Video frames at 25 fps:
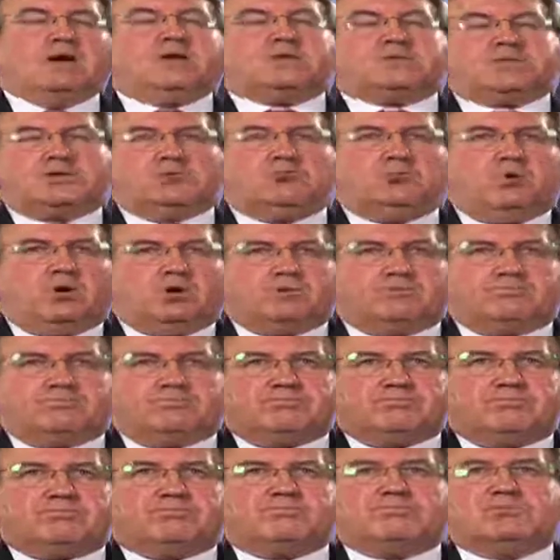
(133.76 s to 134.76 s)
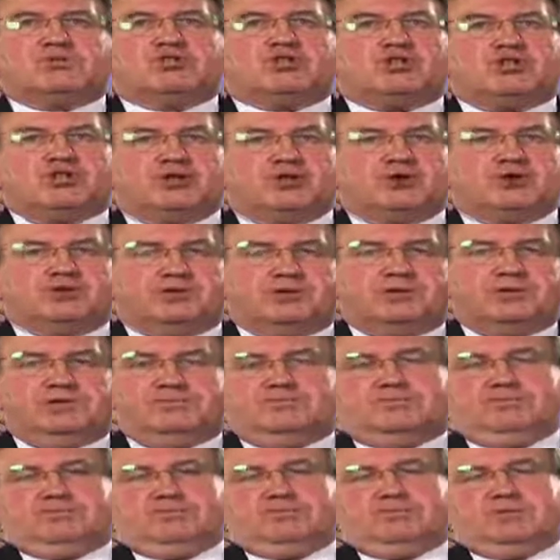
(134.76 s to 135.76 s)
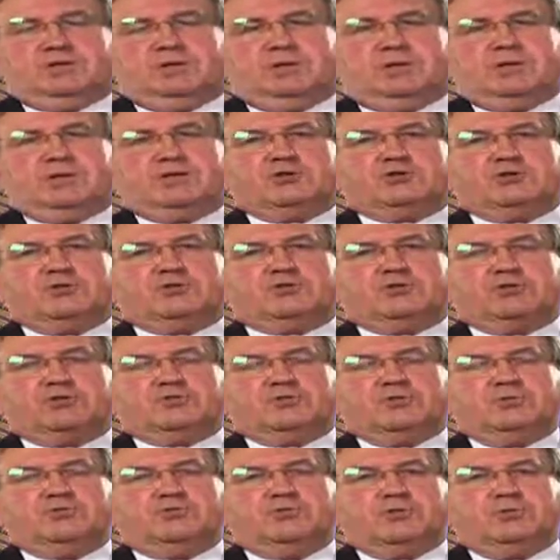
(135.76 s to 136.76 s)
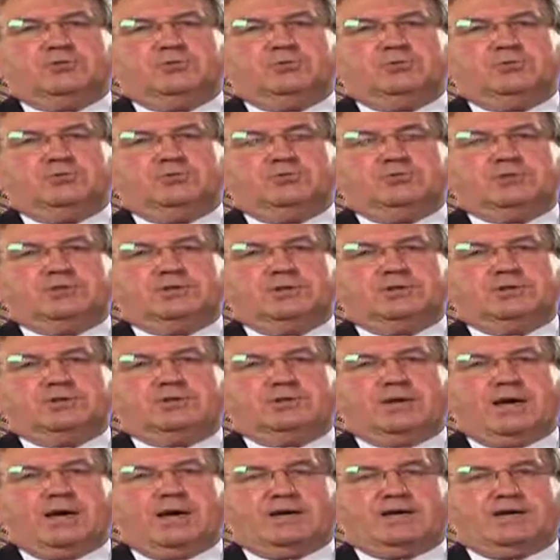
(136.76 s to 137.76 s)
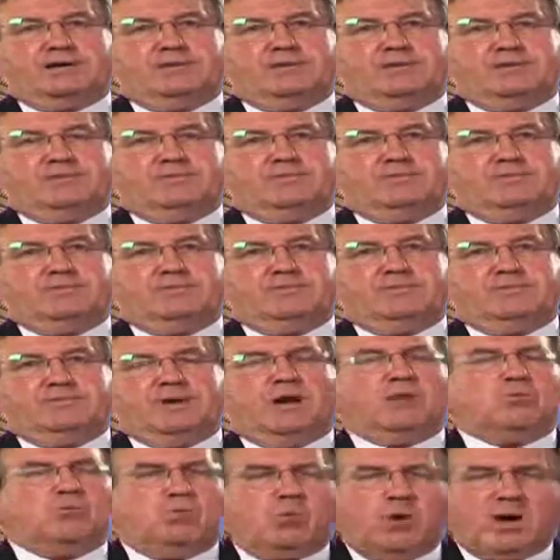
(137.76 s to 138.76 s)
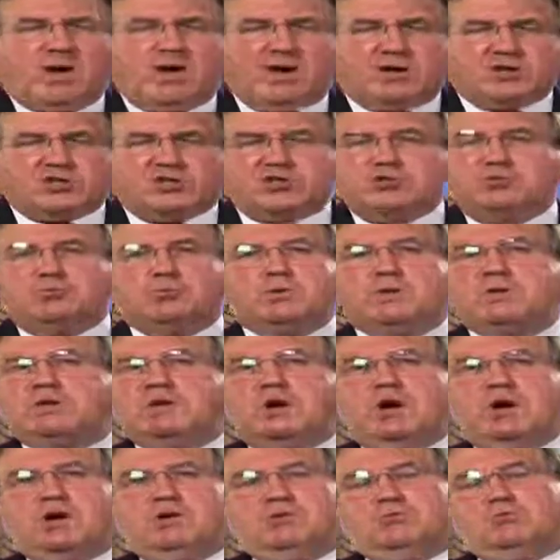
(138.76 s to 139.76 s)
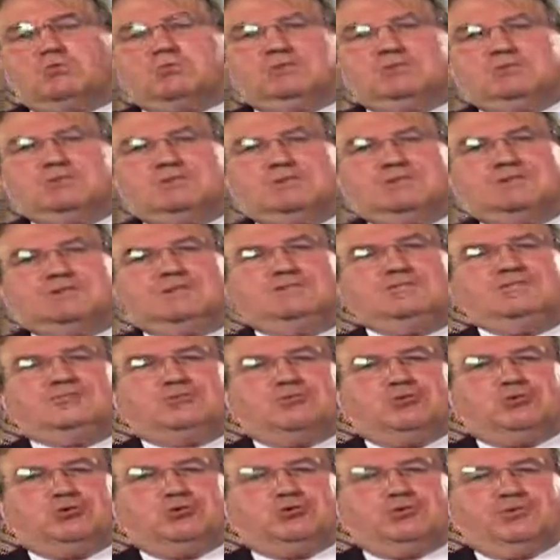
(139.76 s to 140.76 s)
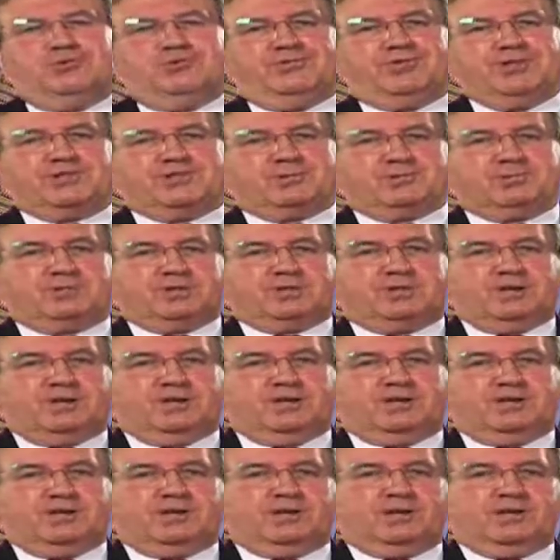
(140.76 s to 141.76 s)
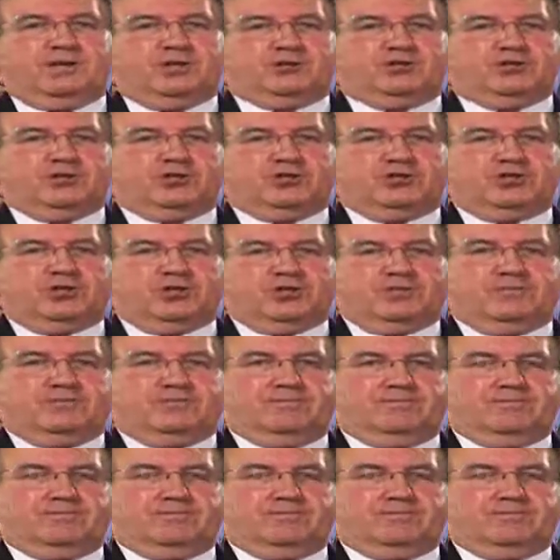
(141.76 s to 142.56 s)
So what should a literature review contain? And where should we go for this particular literature?